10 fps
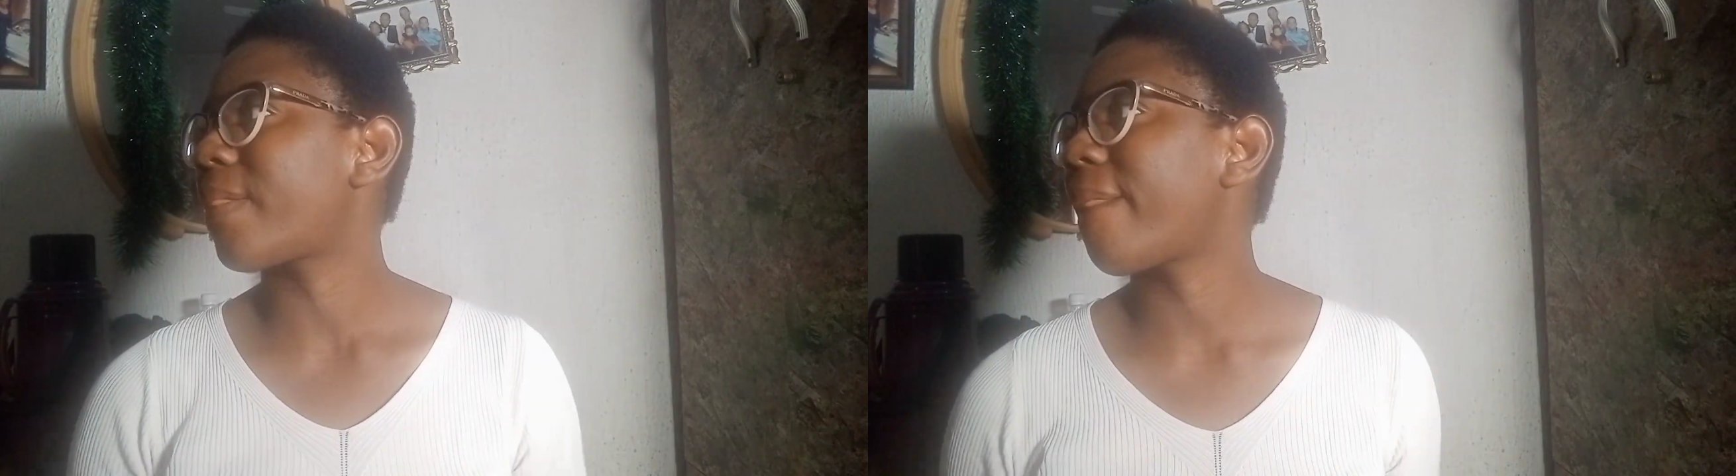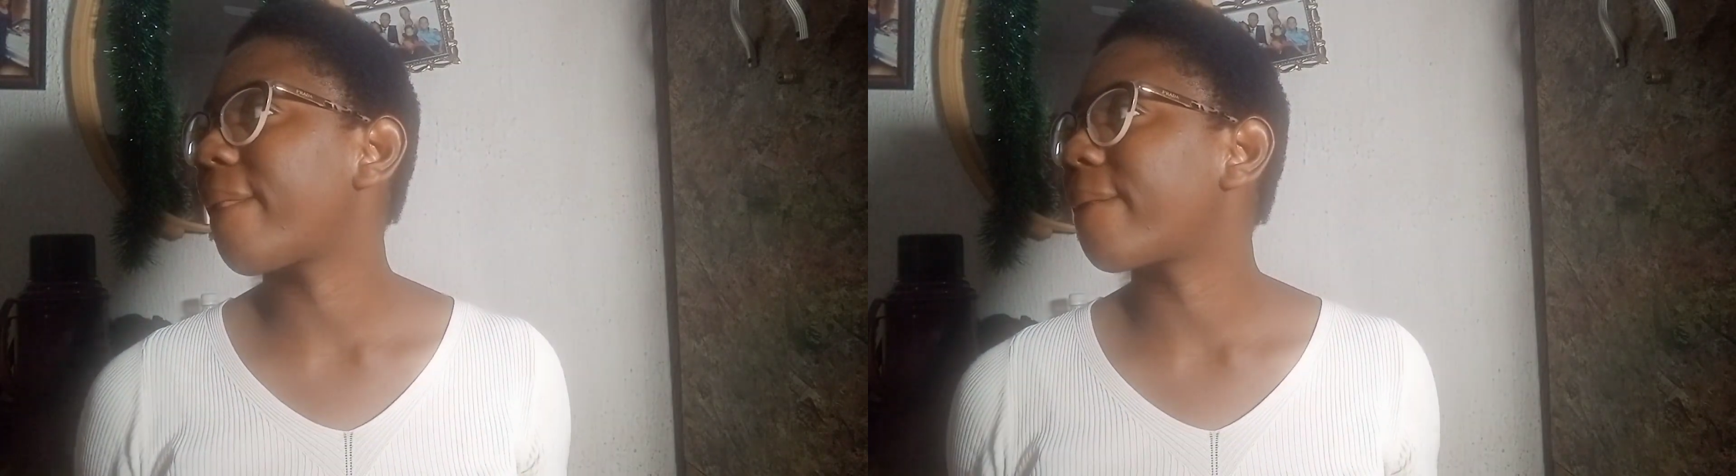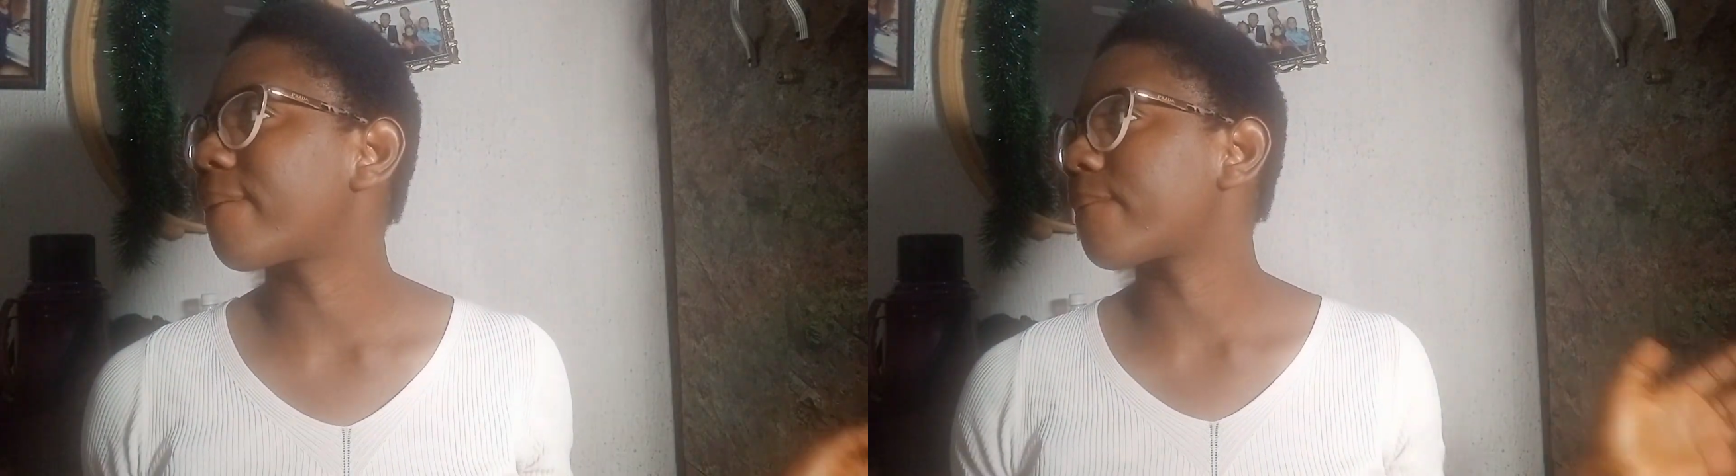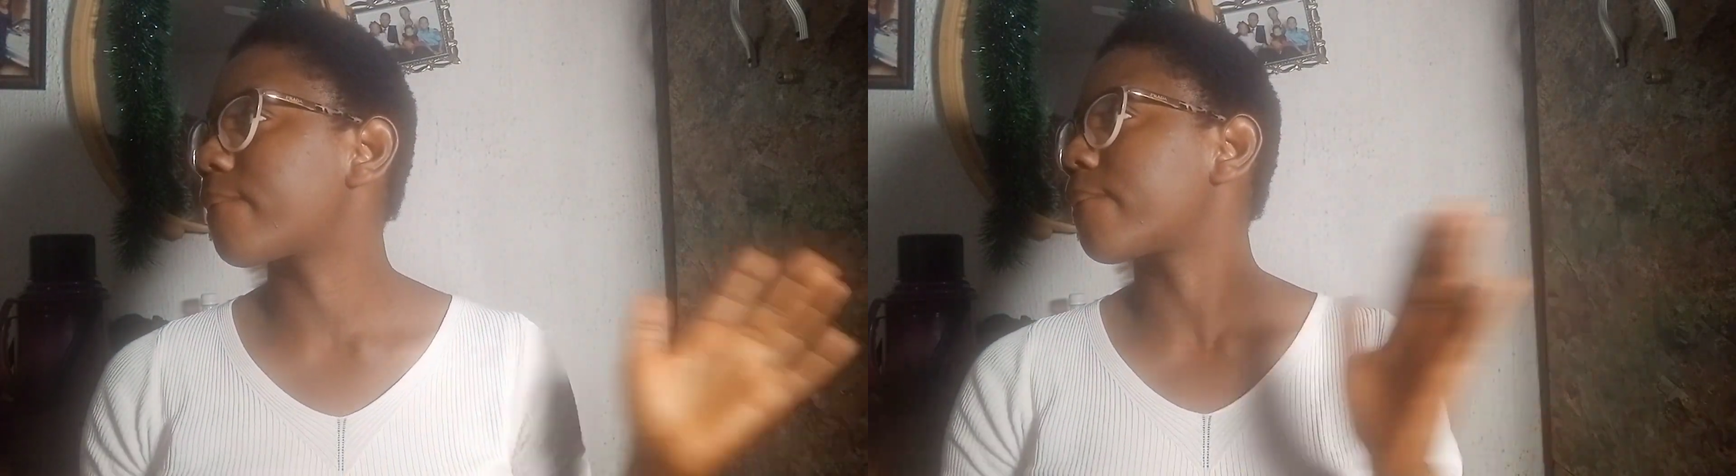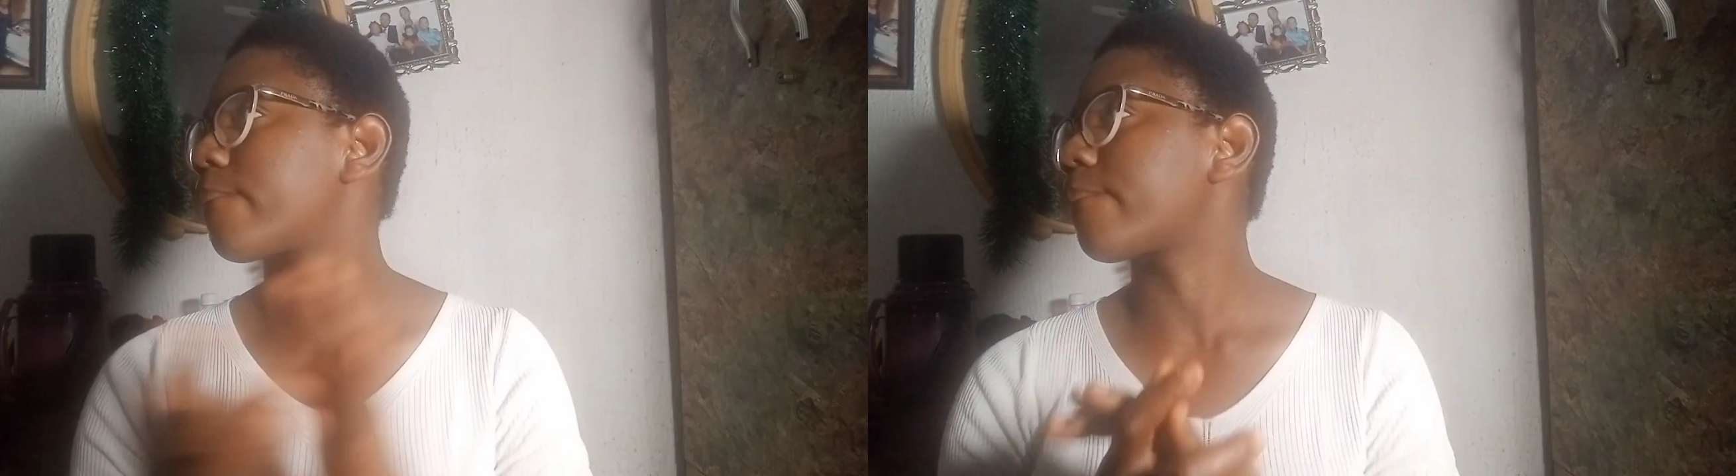end of this
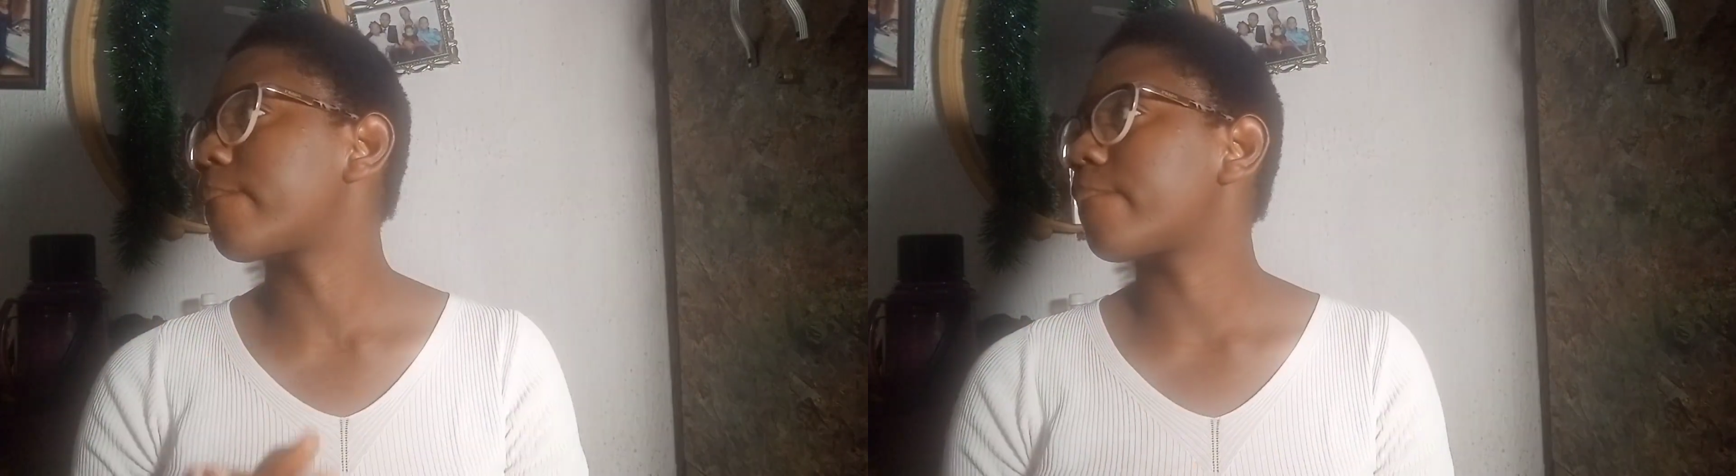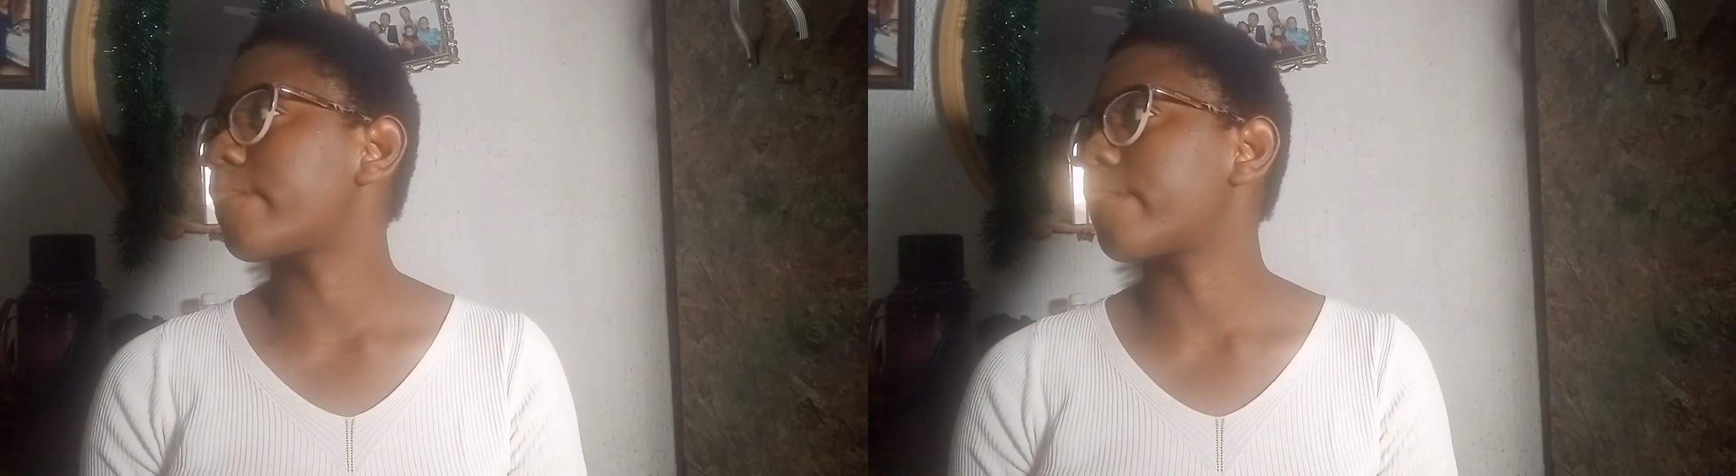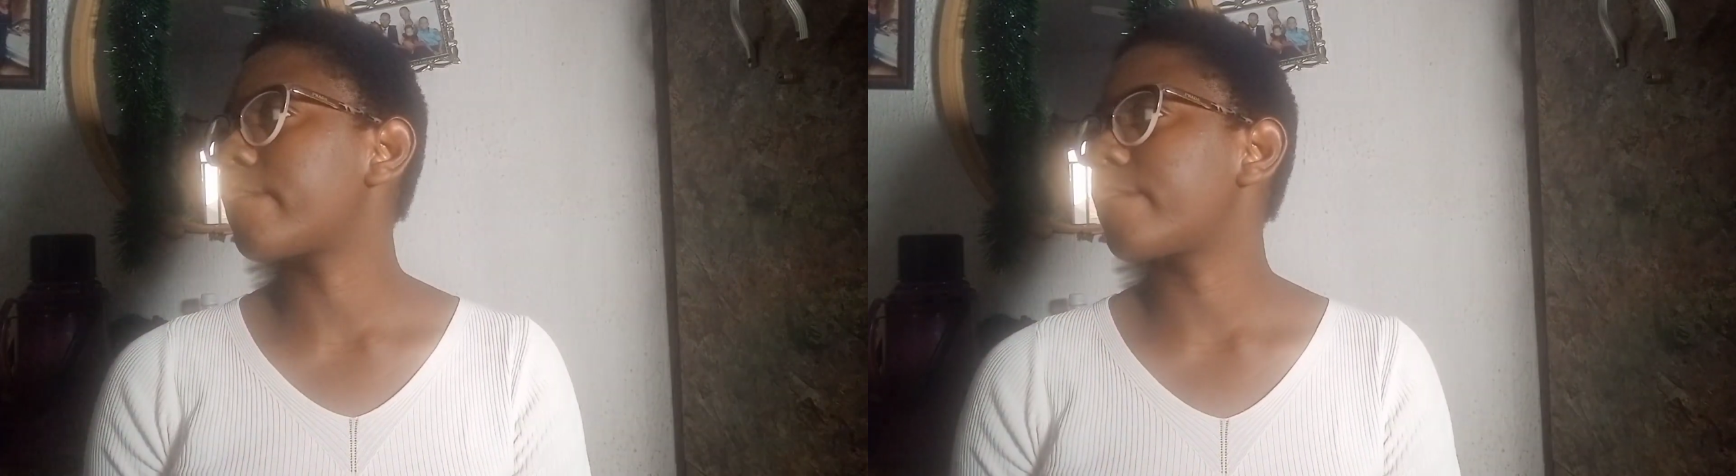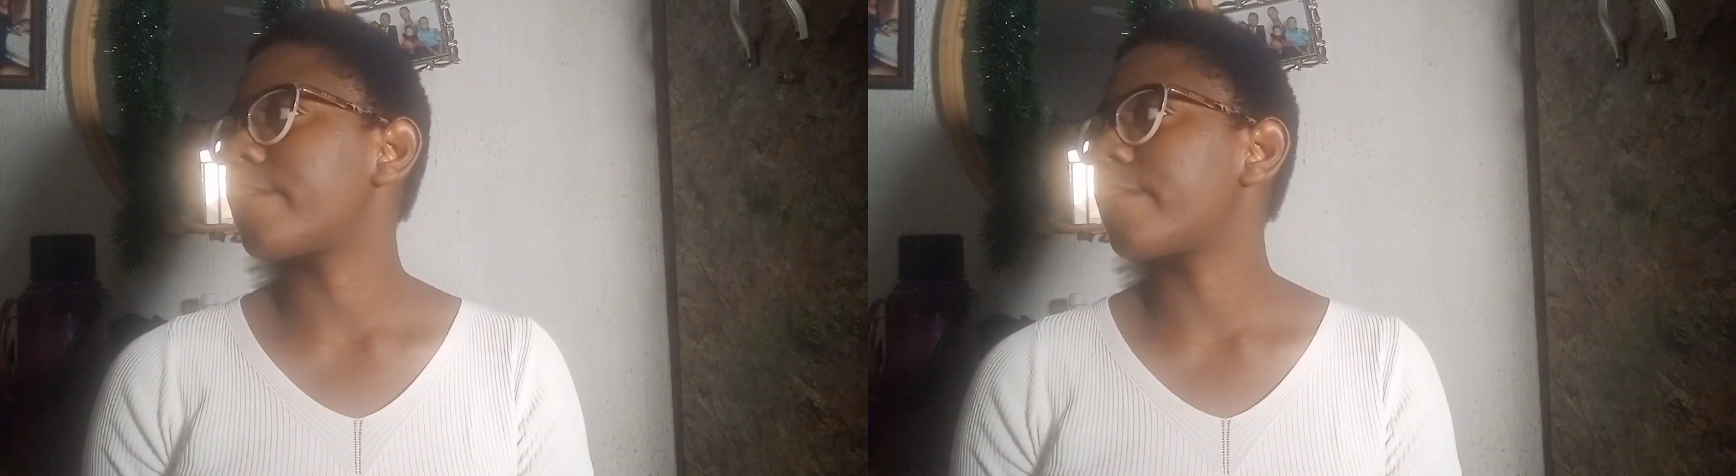video. Just know